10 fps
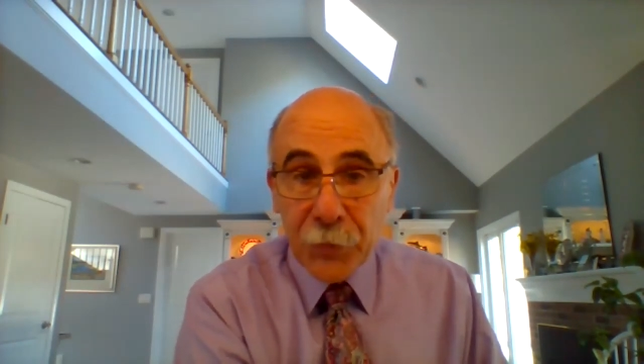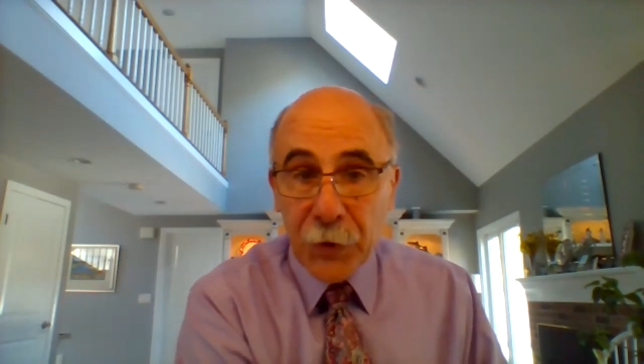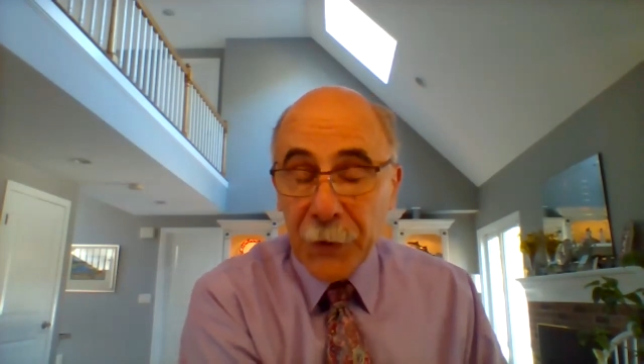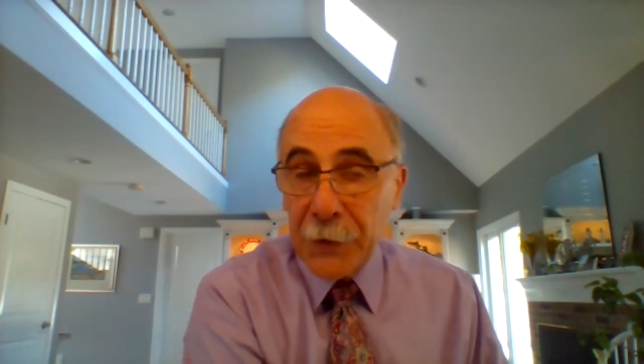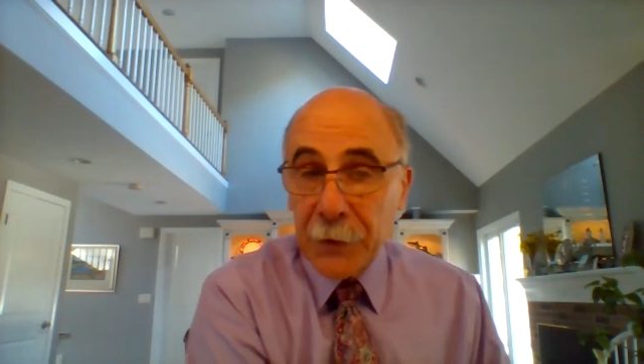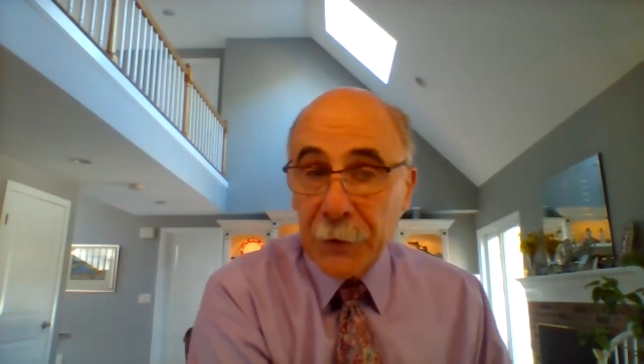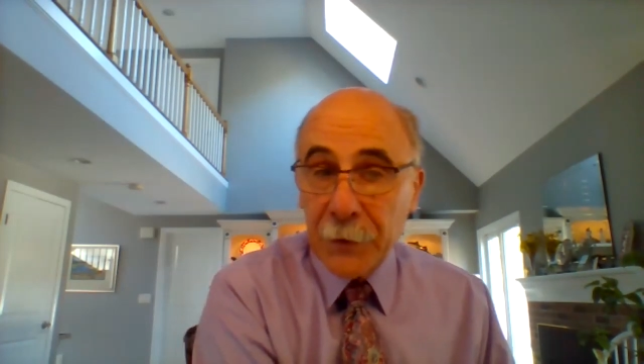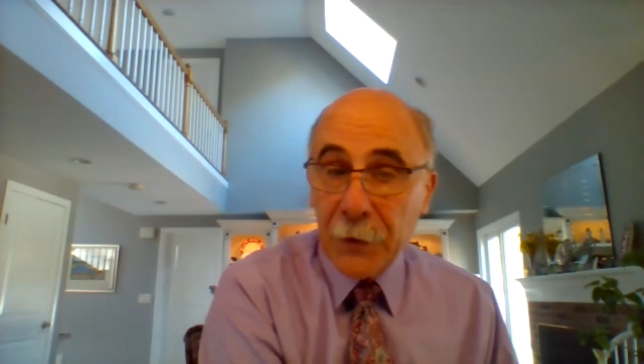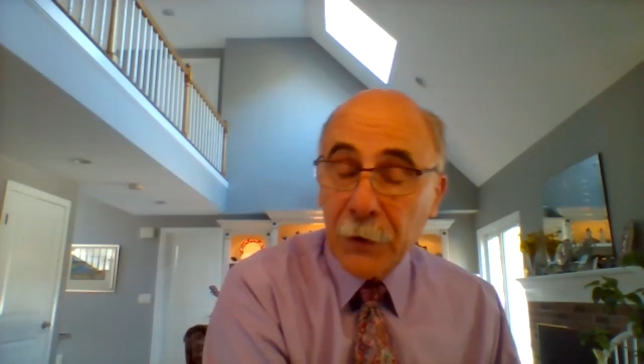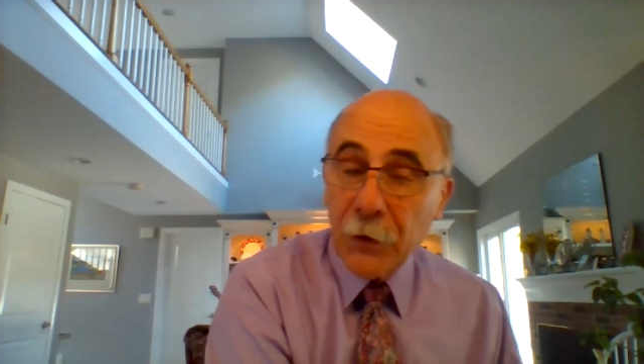
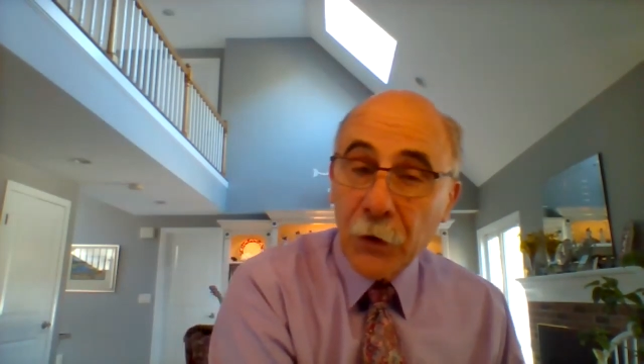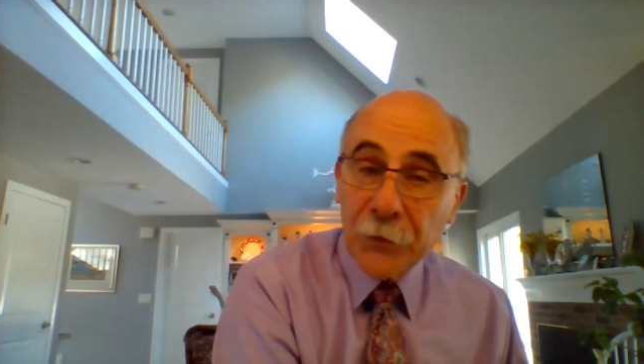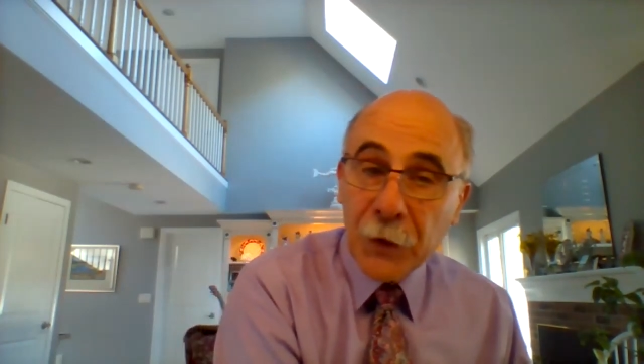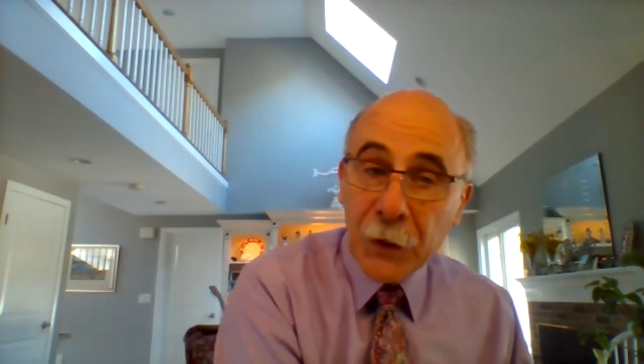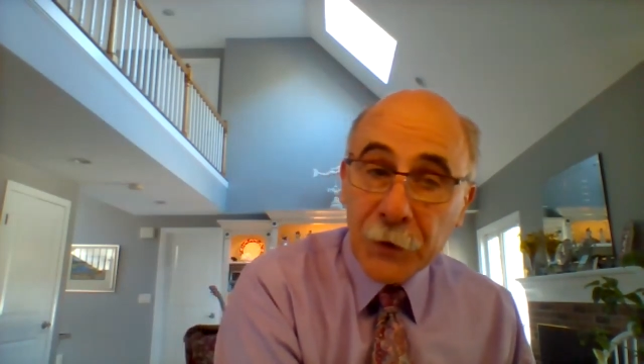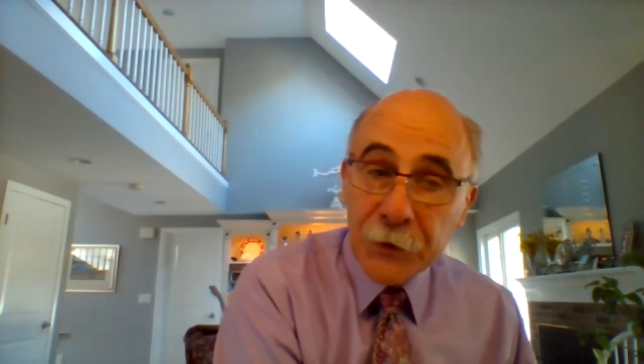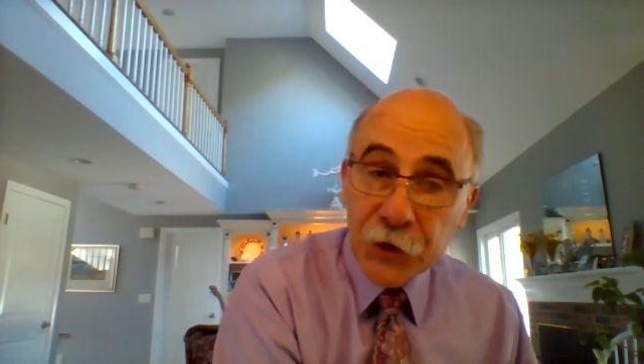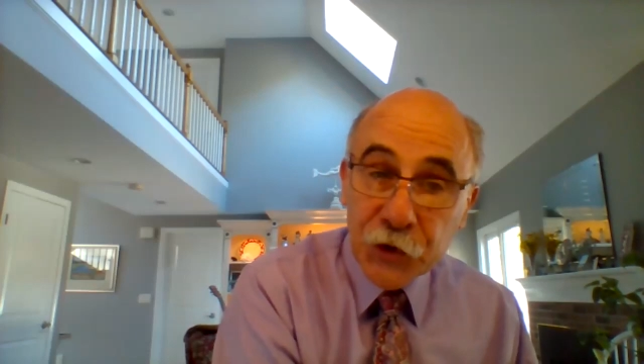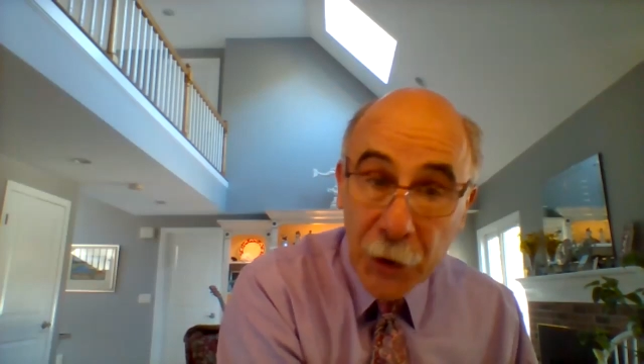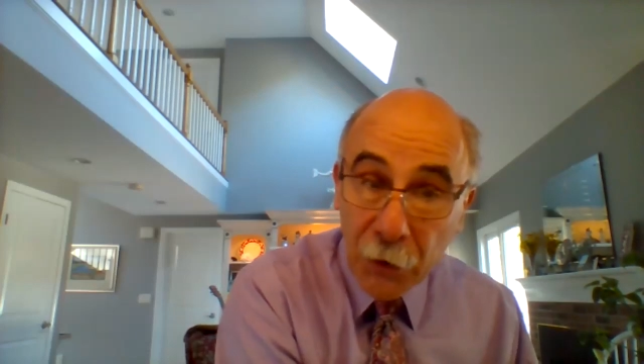playing uh,
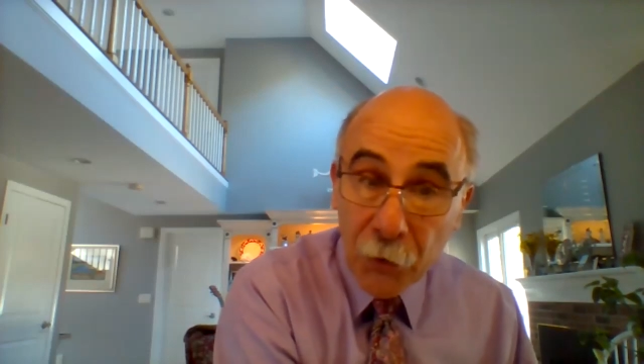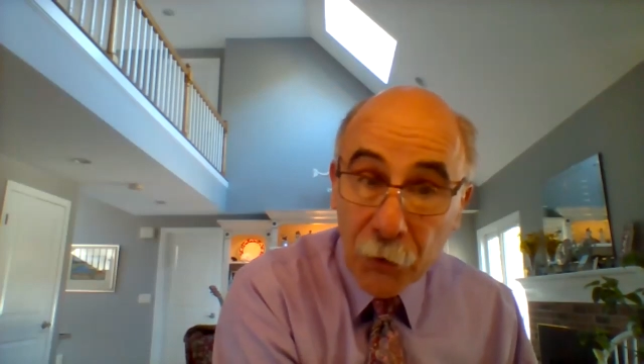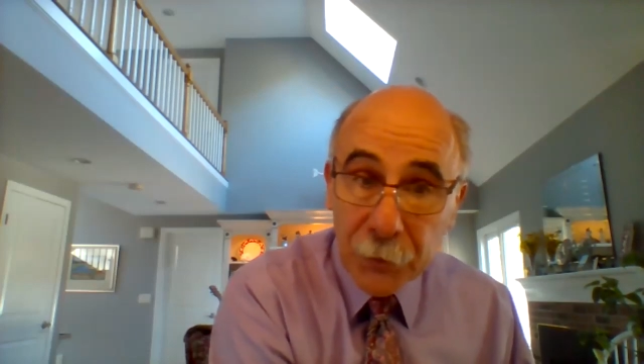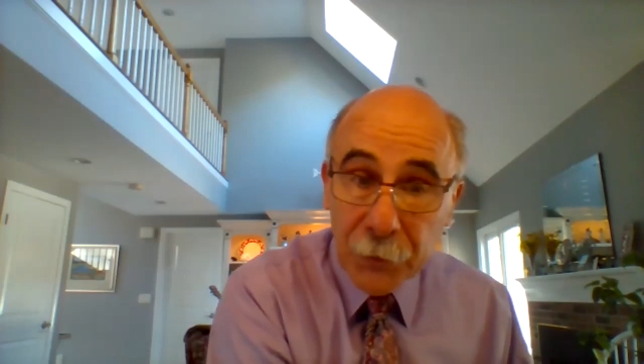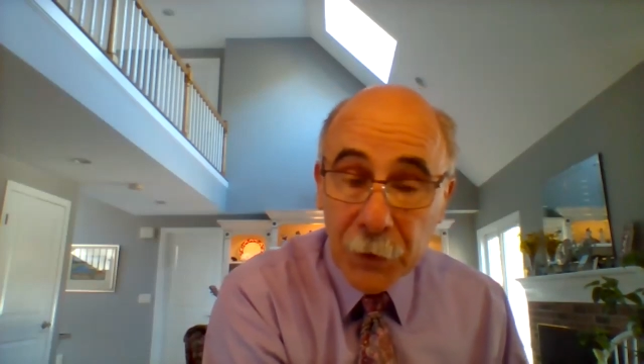the cello